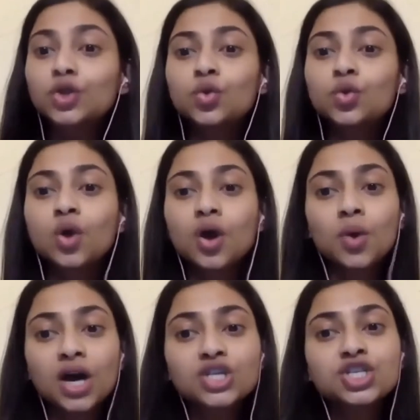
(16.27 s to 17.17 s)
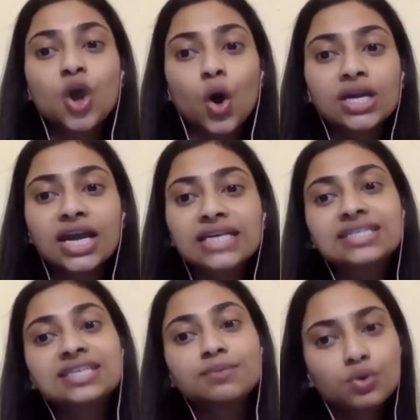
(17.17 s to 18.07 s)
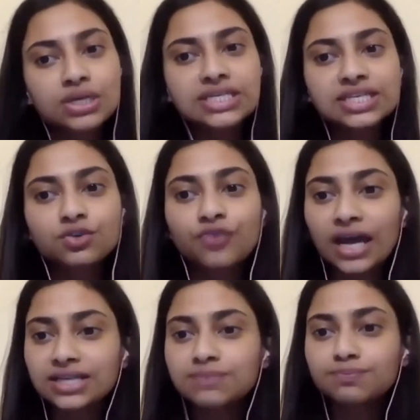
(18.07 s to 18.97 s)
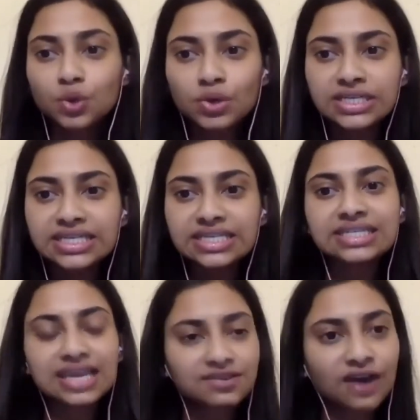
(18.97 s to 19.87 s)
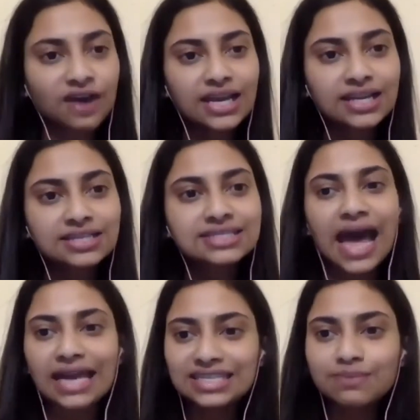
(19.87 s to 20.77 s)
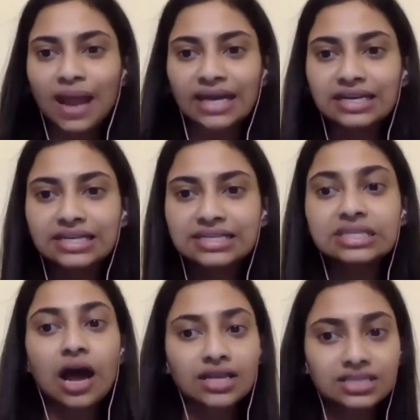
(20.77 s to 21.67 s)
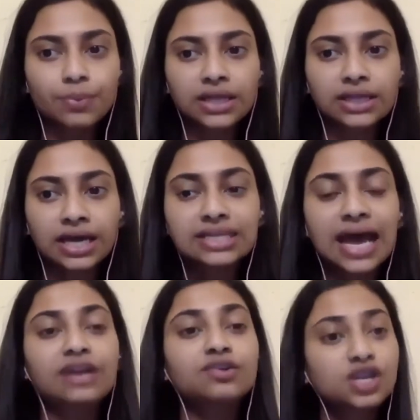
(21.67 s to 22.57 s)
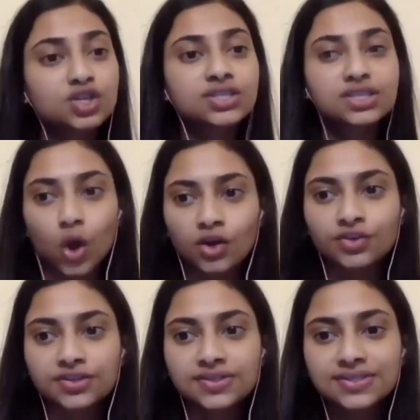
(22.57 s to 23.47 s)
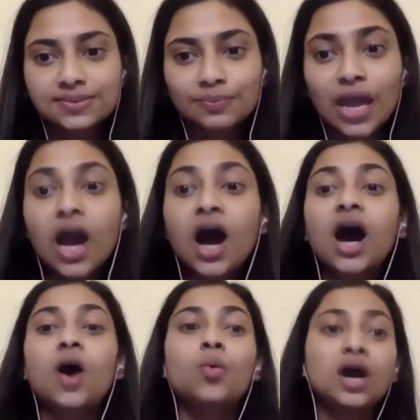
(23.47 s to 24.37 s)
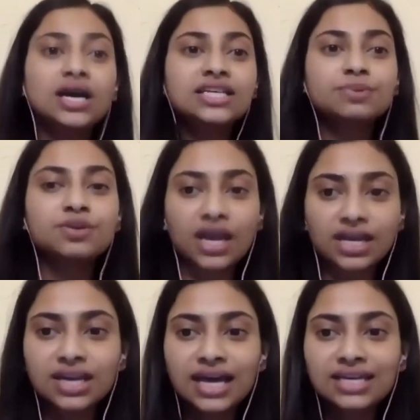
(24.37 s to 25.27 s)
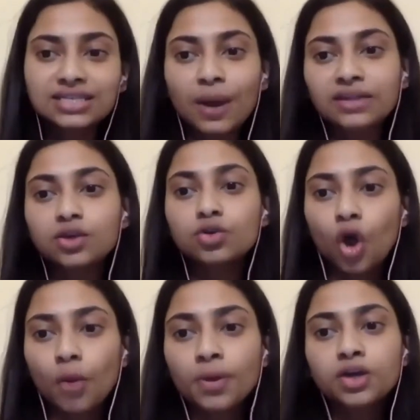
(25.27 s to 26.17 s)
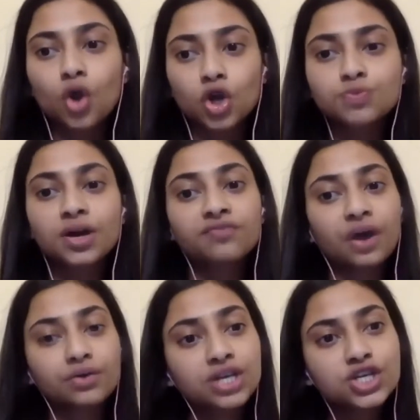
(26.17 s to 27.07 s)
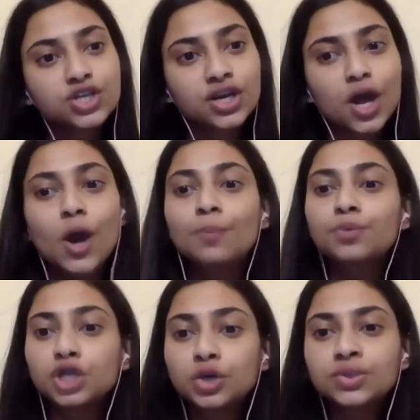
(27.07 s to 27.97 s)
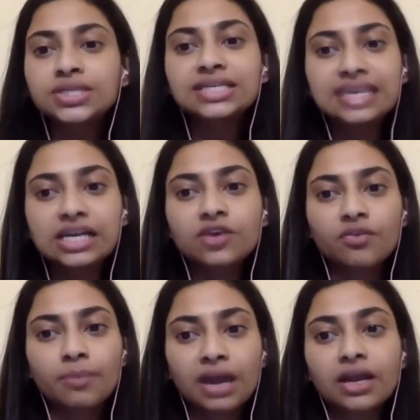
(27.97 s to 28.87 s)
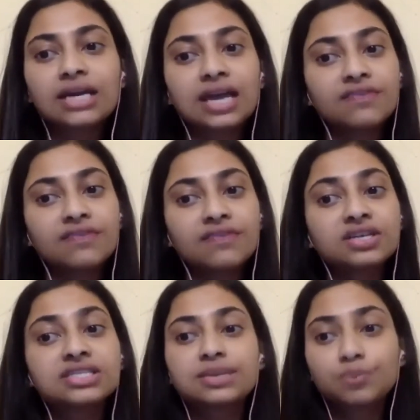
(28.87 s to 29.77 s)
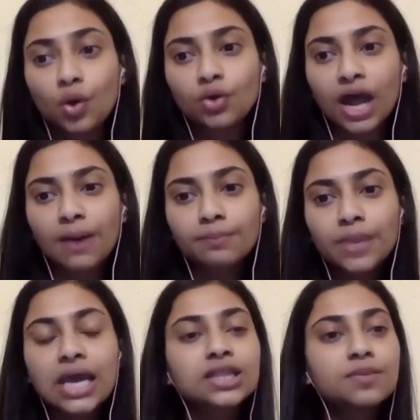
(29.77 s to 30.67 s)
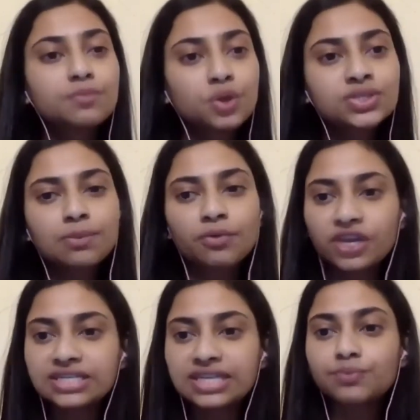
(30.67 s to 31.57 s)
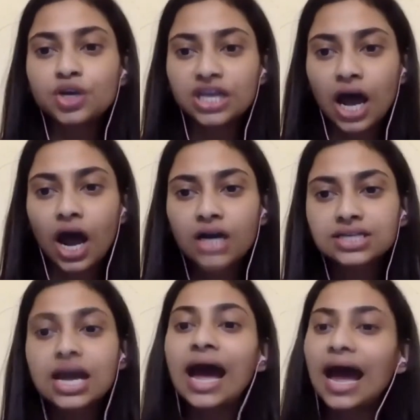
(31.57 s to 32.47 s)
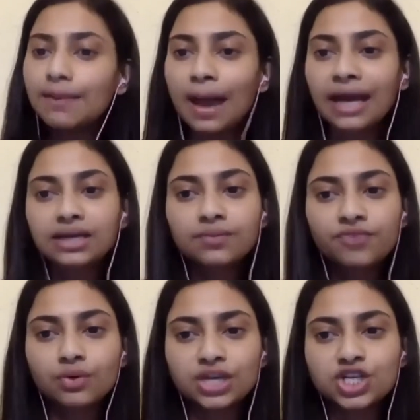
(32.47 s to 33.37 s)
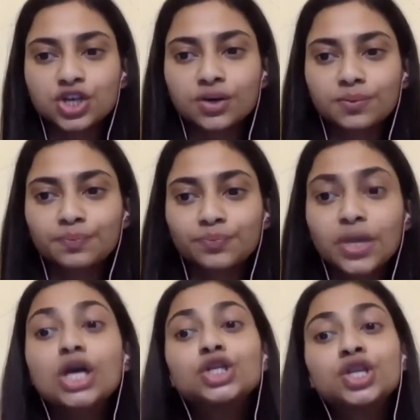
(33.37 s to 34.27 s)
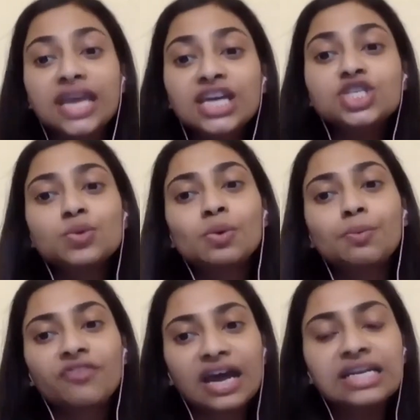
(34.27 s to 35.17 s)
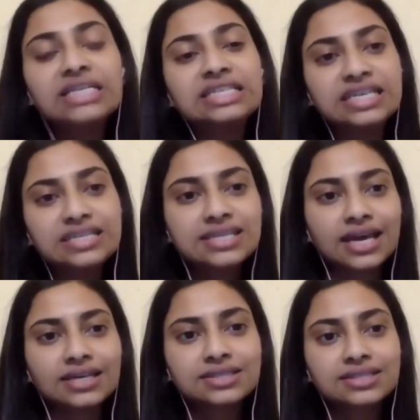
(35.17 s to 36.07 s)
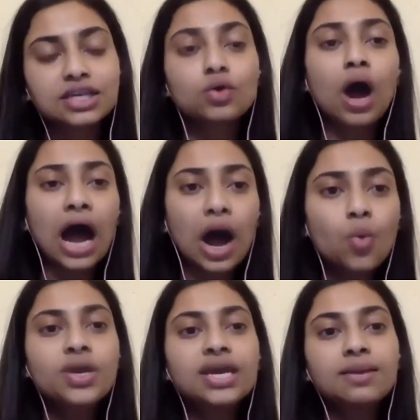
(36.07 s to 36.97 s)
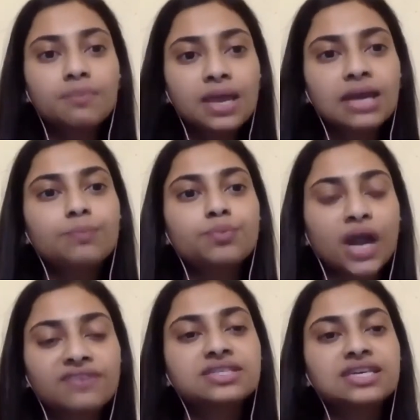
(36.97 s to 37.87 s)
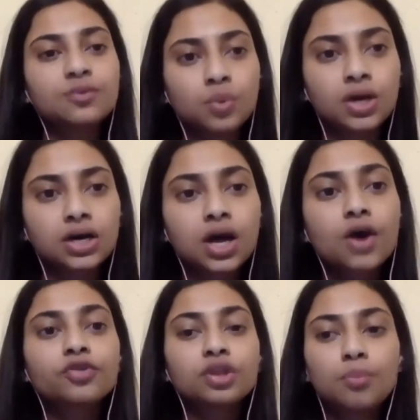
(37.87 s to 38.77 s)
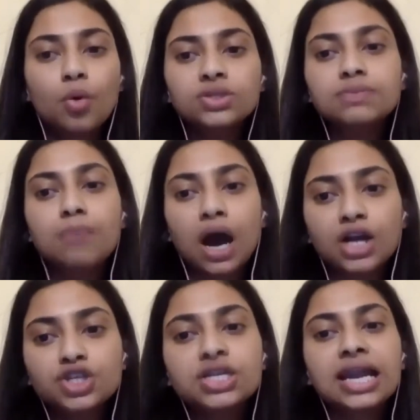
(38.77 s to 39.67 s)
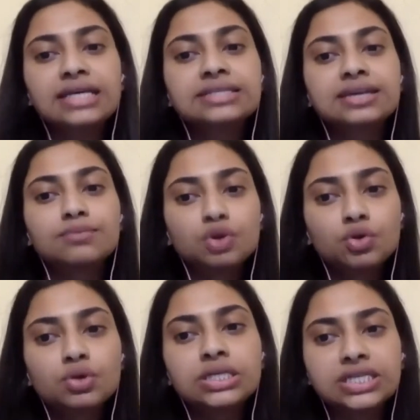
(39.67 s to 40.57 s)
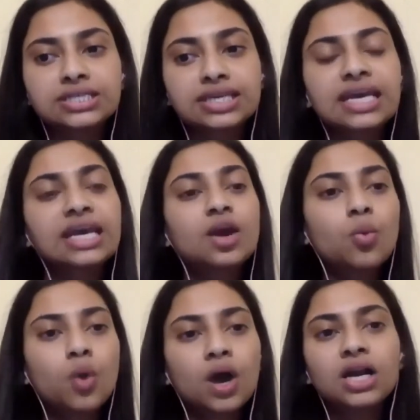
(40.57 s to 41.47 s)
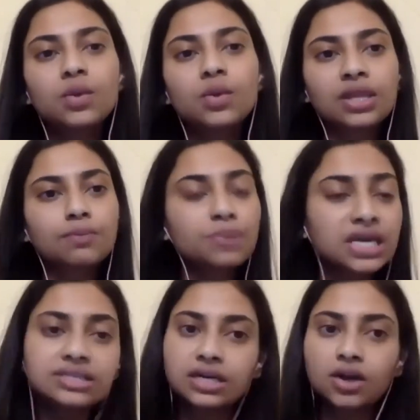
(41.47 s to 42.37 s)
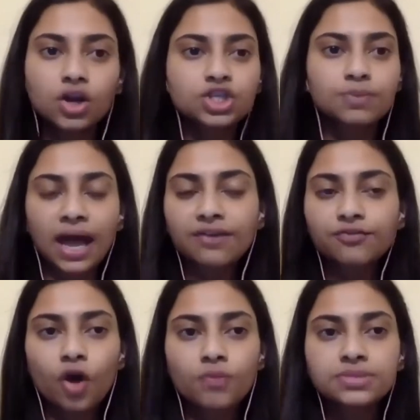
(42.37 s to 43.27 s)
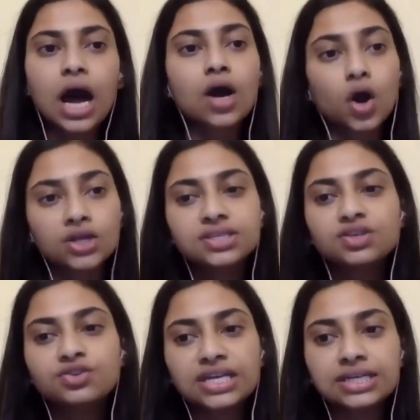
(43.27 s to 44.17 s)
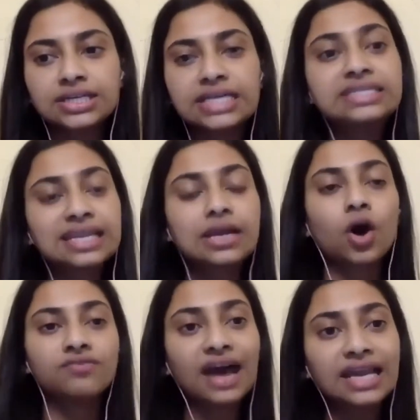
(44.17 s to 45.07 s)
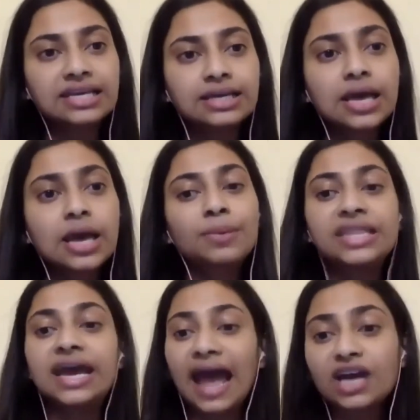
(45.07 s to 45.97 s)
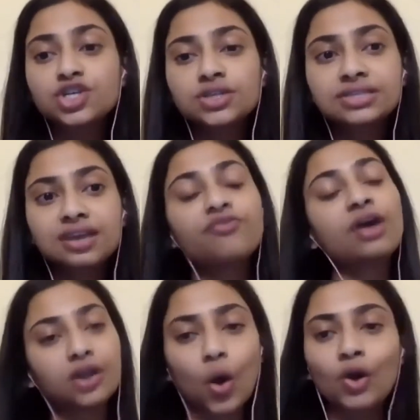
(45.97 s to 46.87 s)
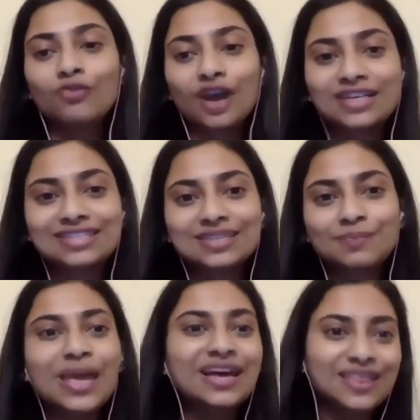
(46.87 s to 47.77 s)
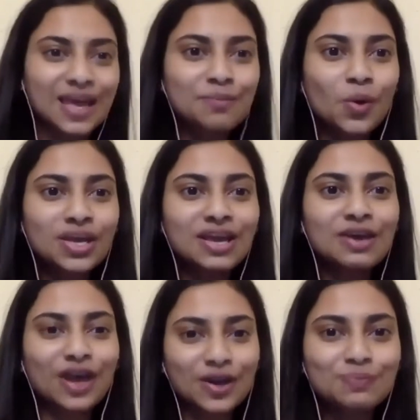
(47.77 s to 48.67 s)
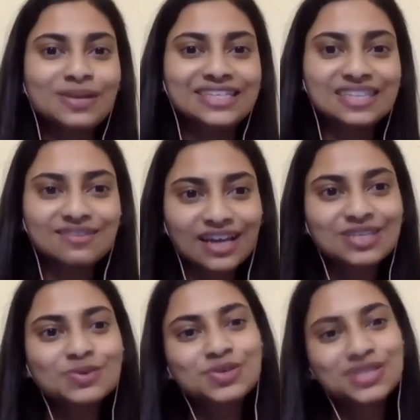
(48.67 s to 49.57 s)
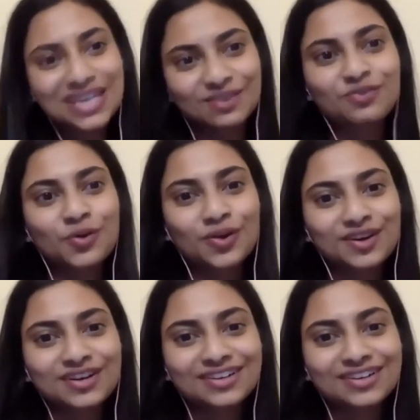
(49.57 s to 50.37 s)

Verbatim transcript: Through her work, she organizes communities to fight impunity, state violence, anti blackness, caste apartheid, and religious intolerance. Her work has been recognized by the Robert Rauschenberg Foundation, Producers Guild of America Diversity Program, the Museum of Contemporary Art, and Magnum Foundation. Today, she will provide us insights into how we can make privacy work for the most marginalized communities in a world where the biggest technology platforms are concentrated in Silicon Valley, but their actions affect all of us. Thenmozhi, if I could please invite you to take the floor.